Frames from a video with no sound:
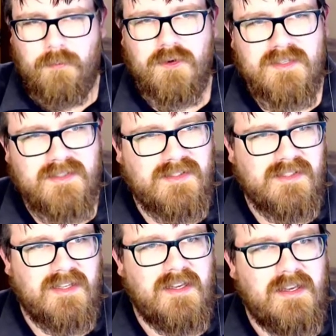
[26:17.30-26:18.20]
printers
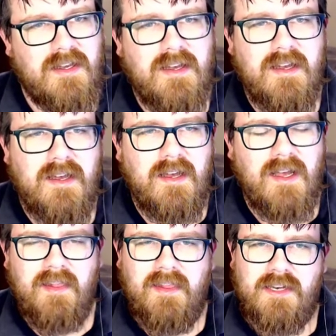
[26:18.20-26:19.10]

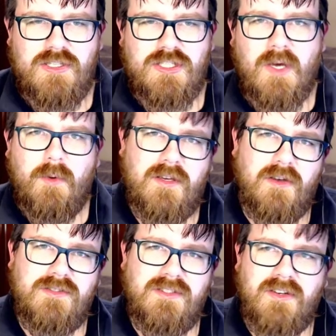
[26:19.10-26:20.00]
and then show a
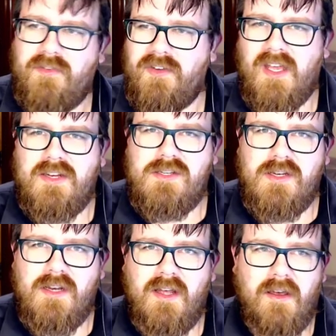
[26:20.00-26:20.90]
toast
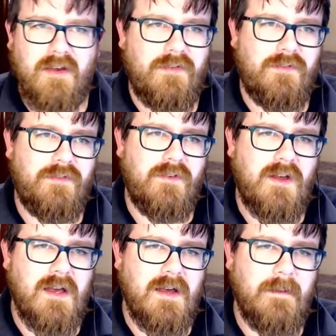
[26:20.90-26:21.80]
notification if
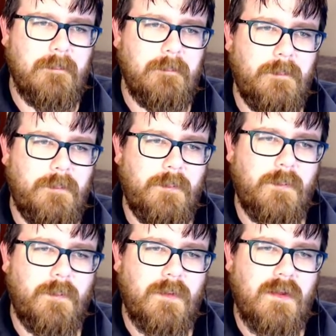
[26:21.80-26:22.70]
um,
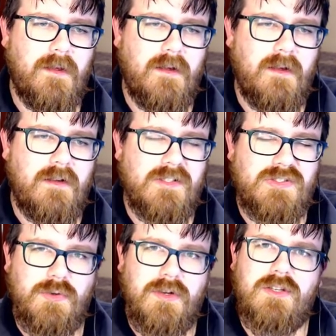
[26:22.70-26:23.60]

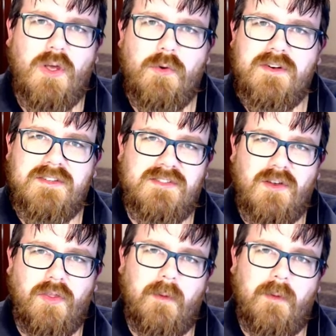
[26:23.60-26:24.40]
certain toners on the